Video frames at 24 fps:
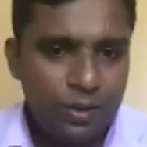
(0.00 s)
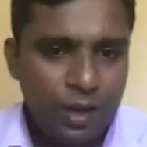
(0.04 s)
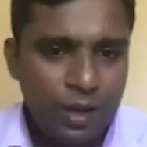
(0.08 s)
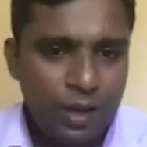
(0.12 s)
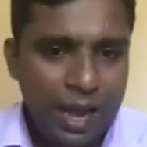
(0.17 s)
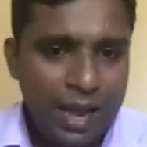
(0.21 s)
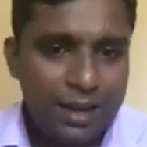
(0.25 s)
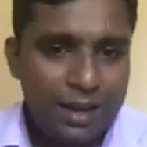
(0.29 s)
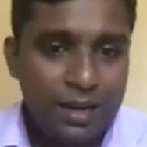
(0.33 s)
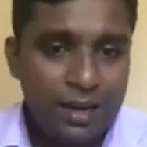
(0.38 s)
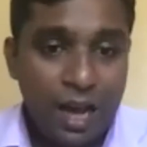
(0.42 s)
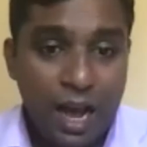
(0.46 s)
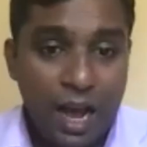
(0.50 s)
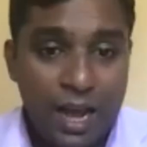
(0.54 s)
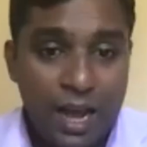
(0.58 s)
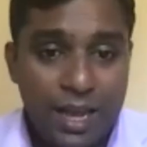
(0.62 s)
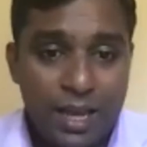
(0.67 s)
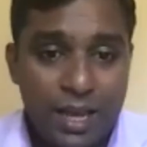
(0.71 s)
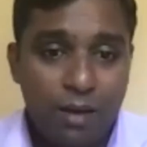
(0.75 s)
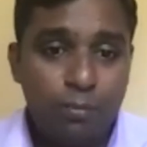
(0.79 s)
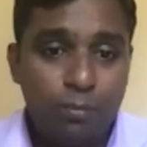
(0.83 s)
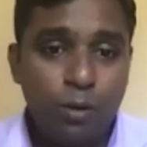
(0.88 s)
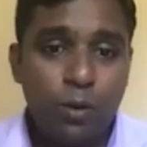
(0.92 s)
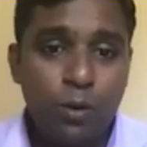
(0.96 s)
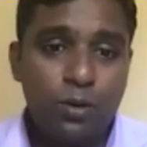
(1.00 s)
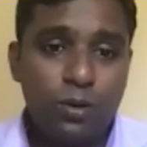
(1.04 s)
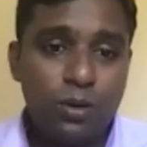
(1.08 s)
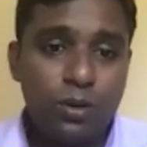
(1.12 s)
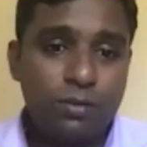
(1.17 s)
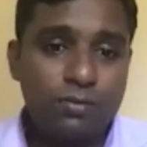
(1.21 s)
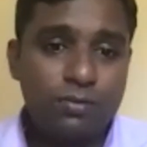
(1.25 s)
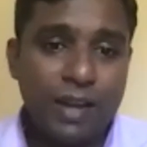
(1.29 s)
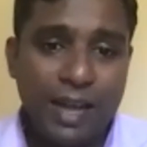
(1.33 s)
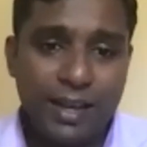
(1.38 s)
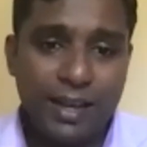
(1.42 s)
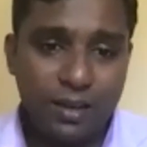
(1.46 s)
And high amount
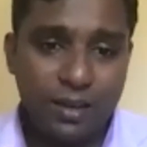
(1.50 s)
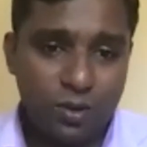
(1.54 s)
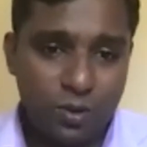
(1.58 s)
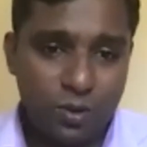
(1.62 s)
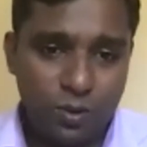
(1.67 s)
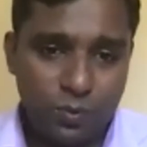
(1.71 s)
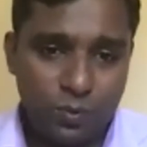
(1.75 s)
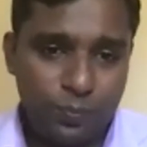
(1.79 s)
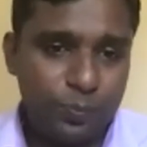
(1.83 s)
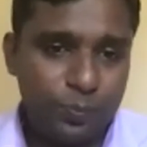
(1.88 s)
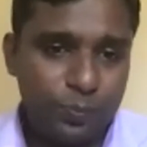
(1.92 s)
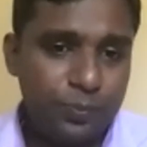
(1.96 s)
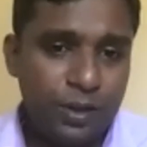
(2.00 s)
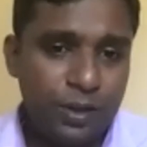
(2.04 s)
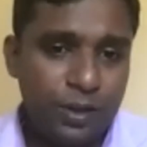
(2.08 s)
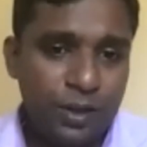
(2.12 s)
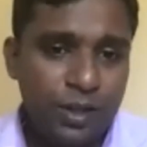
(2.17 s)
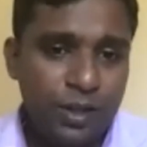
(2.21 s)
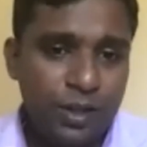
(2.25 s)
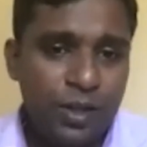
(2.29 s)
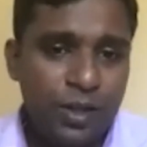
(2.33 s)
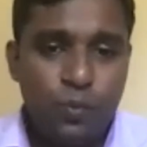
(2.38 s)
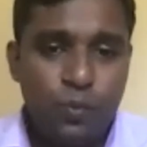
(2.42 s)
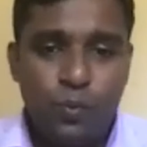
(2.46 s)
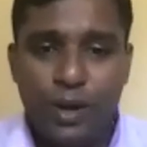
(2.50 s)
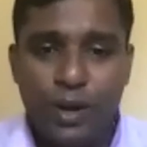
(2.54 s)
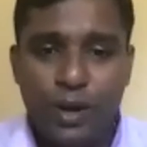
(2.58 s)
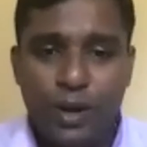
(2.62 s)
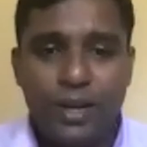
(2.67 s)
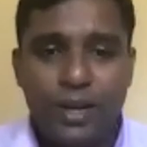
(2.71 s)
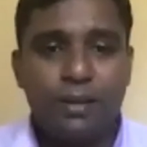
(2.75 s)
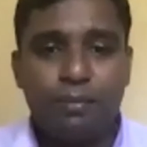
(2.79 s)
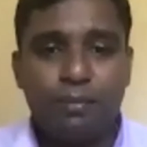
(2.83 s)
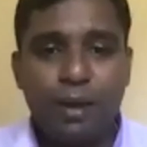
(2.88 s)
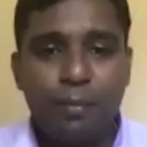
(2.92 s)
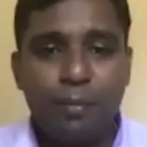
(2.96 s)
of liquor. When
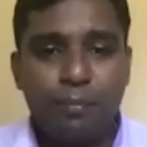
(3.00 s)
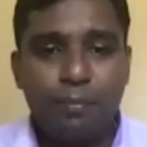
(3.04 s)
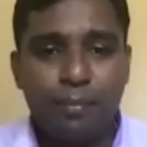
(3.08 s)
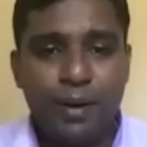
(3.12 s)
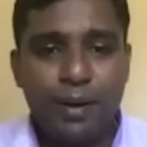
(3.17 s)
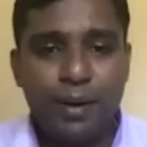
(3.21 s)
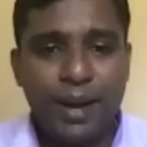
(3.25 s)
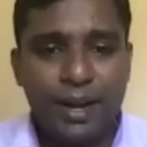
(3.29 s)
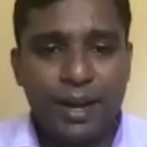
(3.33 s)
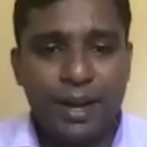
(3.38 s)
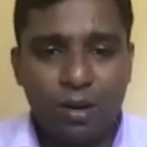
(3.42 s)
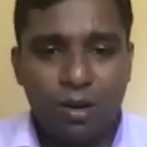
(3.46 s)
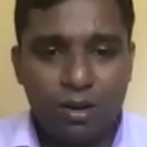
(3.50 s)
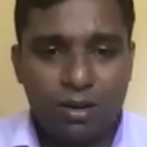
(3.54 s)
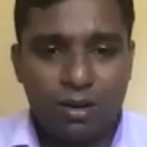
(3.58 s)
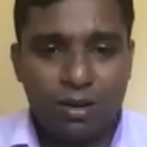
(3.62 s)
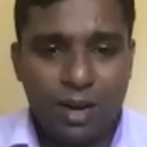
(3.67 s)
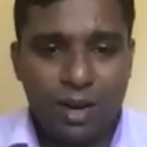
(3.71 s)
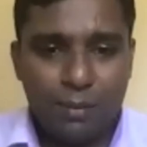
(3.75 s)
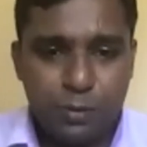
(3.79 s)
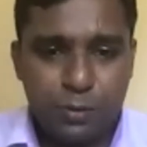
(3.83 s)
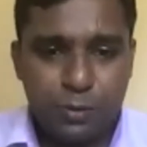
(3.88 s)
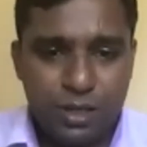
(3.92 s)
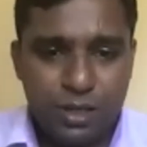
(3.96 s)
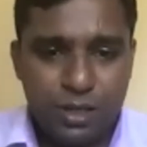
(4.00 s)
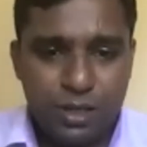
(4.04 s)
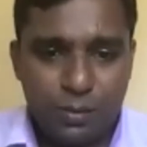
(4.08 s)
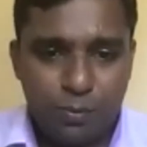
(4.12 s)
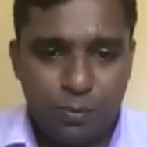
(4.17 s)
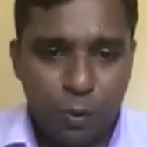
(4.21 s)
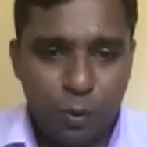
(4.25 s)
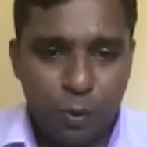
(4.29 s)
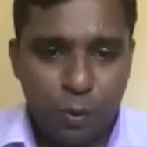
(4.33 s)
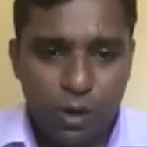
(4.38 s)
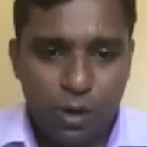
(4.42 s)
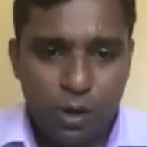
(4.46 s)
the membrane got rupture with
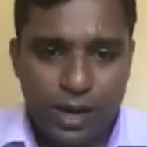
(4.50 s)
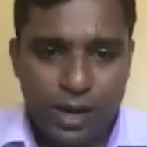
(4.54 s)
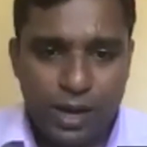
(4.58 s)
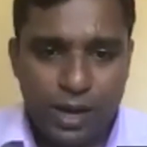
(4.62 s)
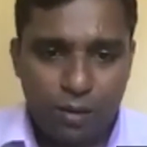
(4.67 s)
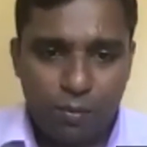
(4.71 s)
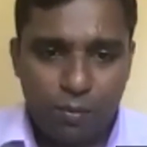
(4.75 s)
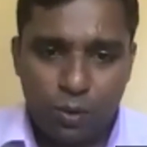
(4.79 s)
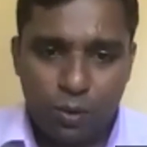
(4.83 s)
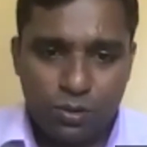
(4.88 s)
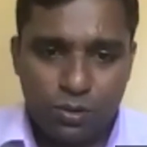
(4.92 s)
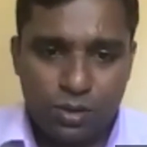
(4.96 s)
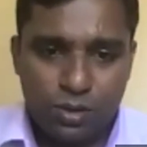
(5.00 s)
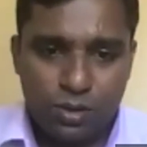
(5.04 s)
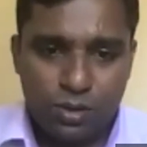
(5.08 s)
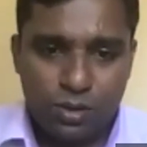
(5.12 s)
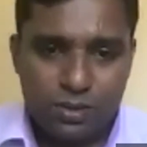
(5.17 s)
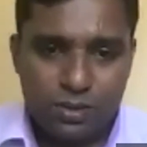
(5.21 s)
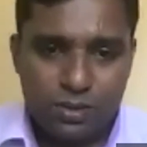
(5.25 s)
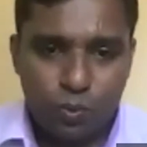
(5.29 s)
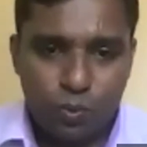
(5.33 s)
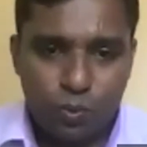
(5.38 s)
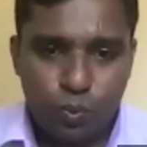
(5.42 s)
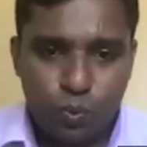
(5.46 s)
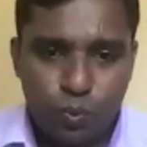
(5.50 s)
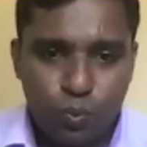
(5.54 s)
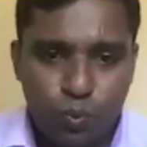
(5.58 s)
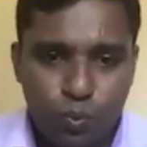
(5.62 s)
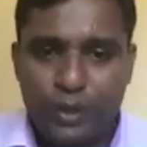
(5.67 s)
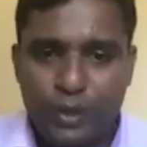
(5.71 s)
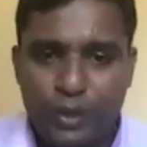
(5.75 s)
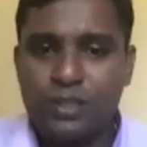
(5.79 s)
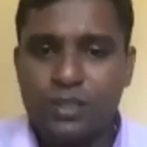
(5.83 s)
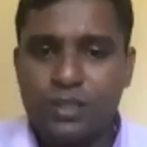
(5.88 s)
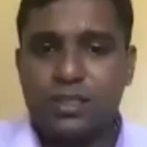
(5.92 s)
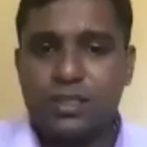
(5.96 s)
polyhydramnios,
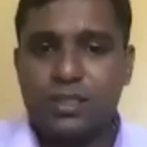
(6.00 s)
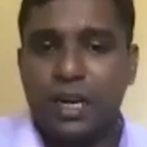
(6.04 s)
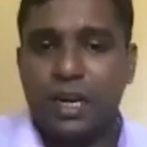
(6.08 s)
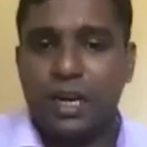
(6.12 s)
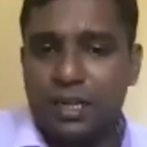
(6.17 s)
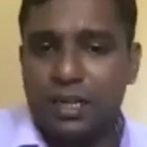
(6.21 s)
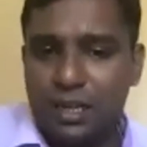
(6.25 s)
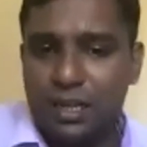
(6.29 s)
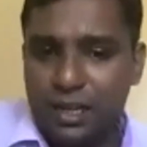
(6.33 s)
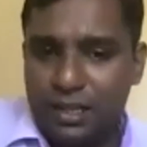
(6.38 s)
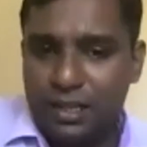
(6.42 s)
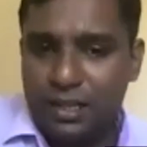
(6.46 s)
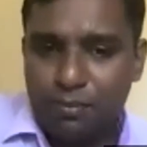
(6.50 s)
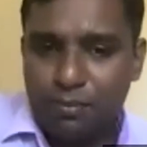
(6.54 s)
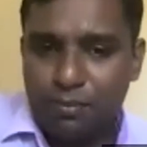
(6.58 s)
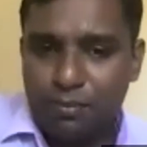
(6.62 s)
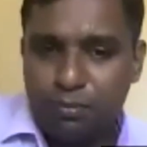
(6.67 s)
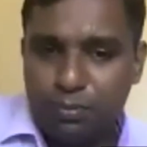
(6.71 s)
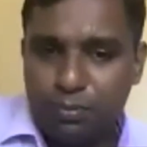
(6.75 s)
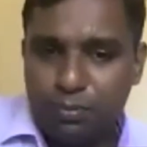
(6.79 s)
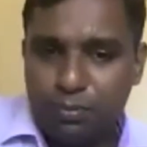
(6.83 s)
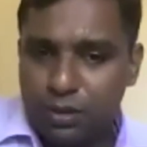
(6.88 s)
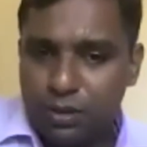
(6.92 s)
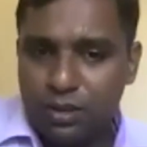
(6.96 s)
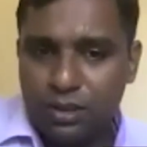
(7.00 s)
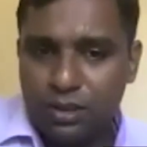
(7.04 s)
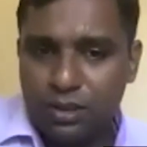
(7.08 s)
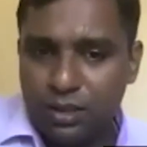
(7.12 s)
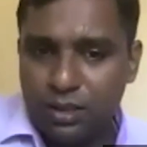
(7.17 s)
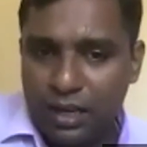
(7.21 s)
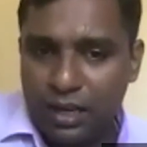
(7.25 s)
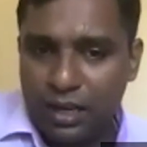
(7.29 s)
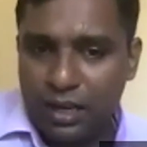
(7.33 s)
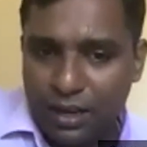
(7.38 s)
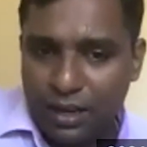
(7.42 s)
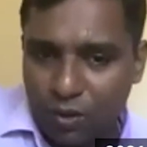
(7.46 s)
when suddenly the, the,
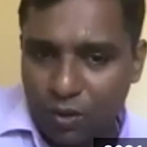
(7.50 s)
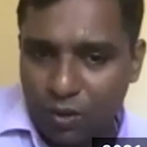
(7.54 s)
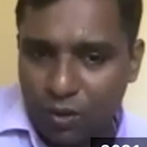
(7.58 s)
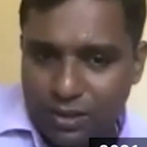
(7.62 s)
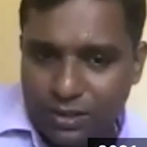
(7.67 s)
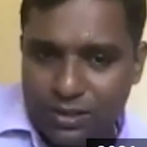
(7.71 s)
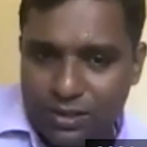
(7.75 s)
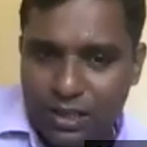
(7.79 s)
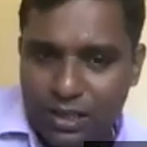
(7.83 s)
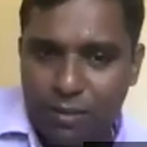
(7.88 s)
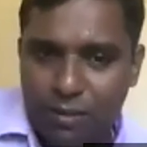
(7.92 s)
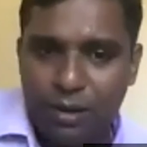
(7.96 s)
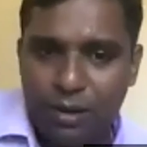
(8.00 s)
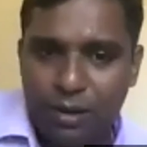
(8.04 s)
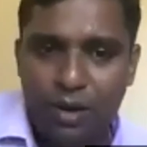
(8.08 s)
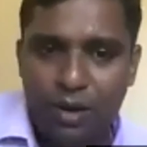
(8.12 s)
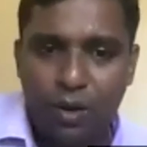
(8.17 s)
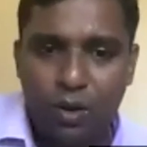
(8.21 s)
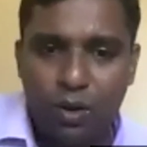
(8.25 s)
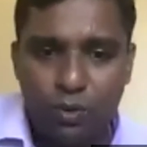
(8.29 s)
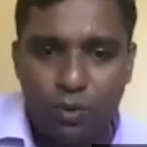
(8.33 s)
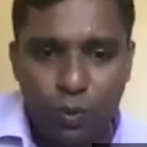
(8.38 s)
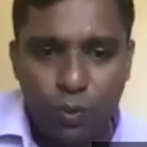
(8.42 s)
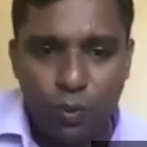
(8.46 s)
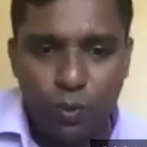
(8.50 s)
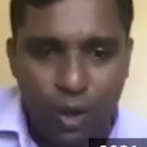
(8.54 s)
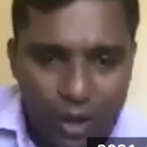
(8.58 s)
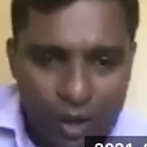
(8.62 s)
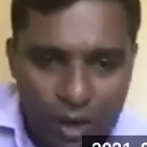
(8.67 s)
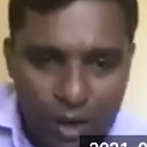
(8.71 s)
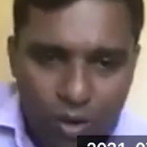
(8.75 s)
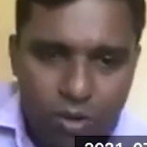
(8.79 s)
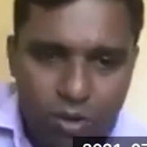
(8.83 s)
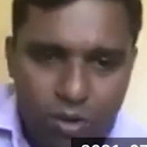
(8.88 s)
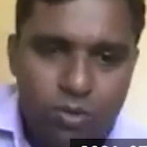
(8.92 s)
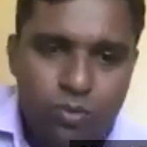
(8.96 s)
the is coming out
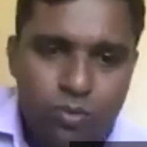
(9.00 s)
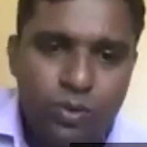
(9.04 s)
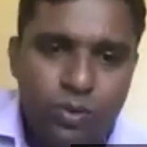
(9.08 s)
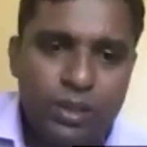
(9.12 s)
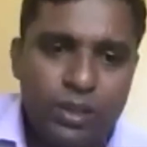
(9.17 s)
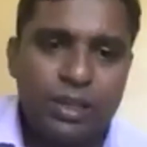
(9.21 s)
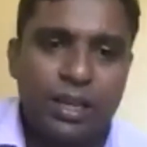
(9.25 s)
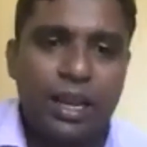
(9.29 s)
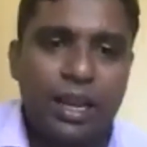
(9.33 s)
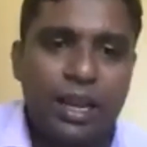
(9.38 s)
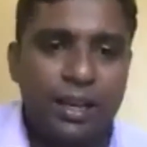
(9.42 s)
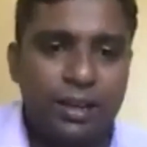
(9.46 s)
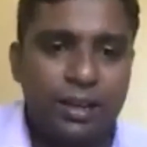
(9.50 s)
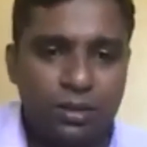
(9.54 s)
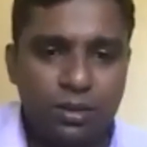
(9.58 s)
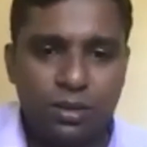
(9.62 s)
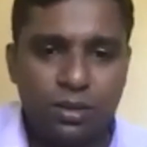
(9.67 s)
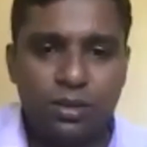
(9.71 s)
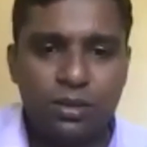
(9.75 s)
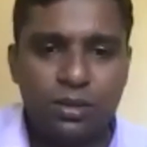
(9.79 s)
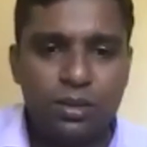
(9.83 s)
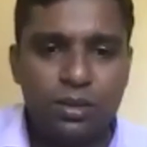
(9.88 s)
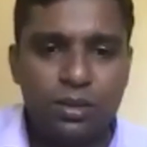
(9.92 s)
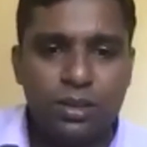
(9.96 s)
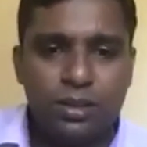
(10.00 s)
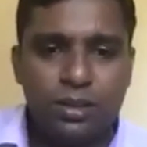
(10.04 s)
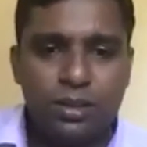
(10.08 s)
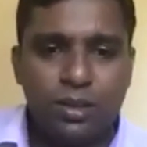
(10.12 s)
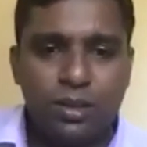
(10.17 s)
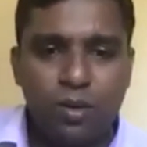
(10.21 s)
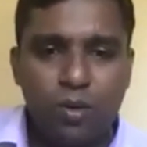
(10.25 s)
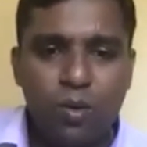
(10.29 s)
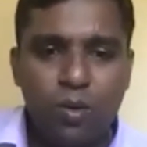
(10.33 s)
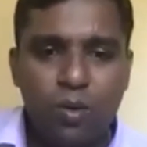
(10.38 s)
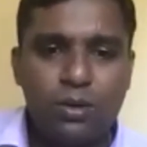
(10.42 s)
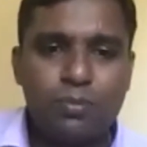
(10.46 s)
along with the liquor, the
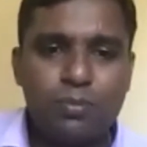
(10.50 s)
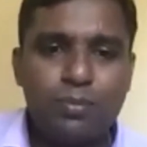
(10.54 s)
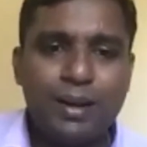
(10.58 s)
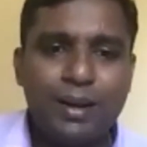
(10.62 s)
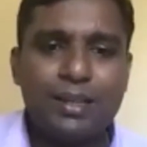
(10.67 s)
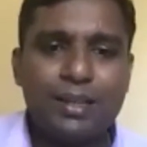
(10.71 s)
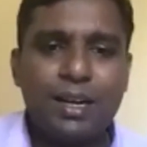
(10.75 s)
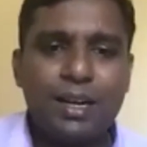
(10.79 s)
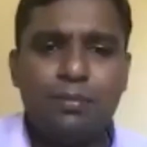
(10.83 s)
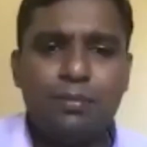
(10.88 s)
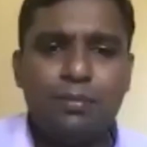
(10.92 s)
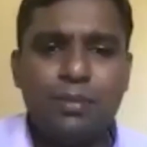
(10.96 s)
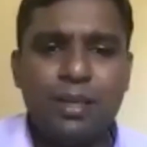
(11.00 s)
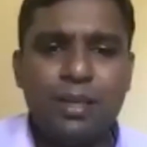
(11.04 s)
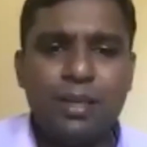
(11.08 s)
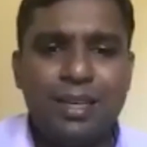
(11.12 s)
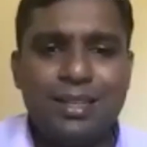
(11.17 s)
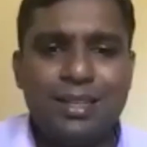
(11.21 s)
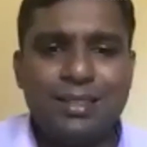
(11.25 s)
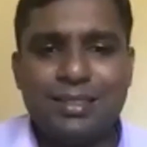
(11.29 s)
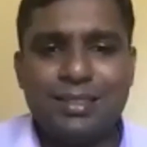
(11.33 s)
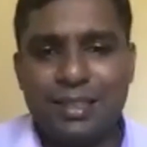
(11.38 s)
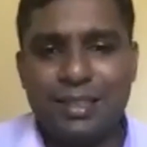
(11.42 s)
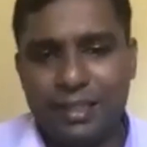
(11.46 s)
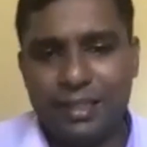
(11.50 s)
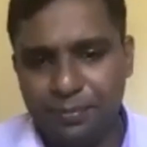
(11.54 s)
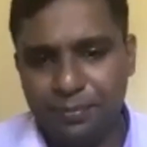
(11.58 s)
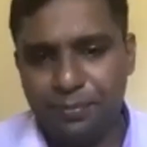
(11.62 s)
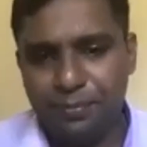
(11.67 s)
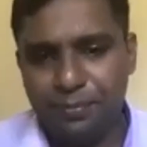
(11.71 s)
coat might come easily.